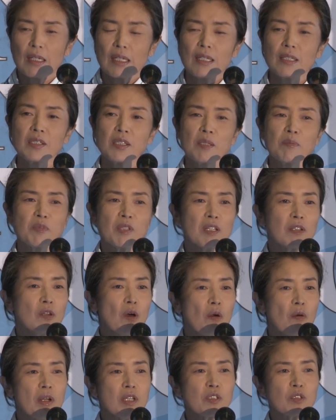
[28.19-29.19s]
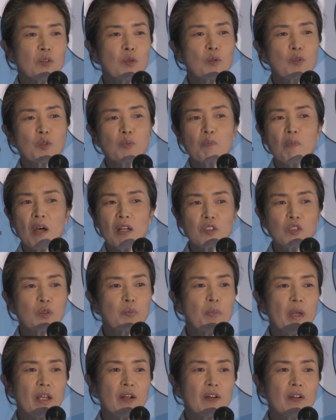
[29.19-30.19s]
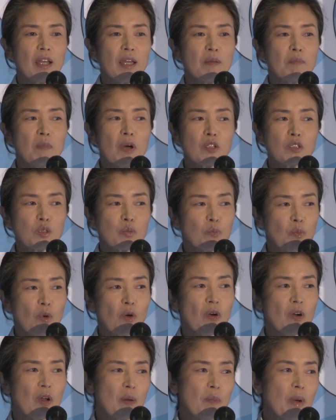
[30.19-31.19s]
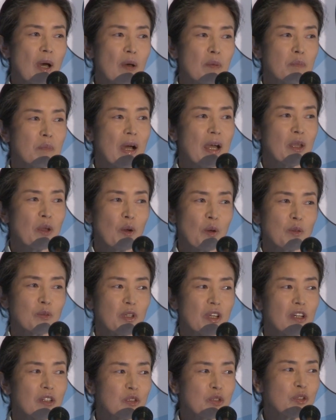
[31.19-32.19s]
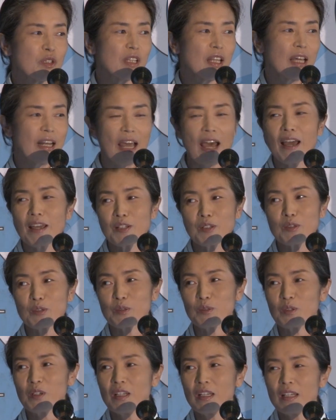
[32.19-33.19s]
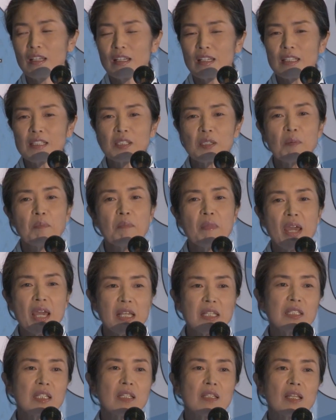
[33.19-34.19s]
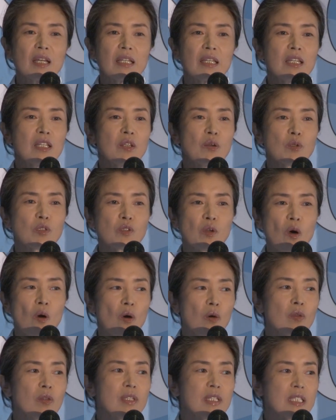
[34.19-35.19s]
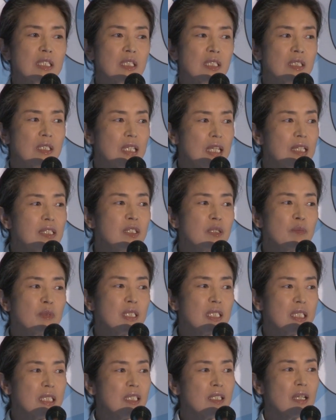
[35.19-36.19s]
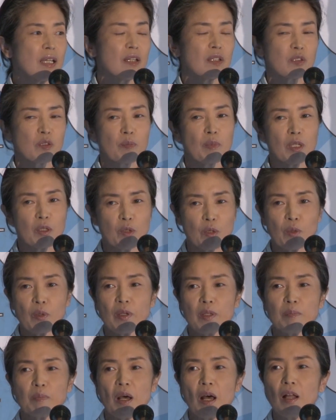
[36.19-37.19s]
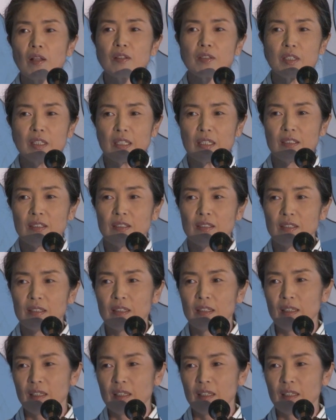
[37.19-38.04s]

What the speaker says: It seems that Lawrence knows much better and much more about my own country than I do. It's amazing that he knows all these intimate details about Korean politics.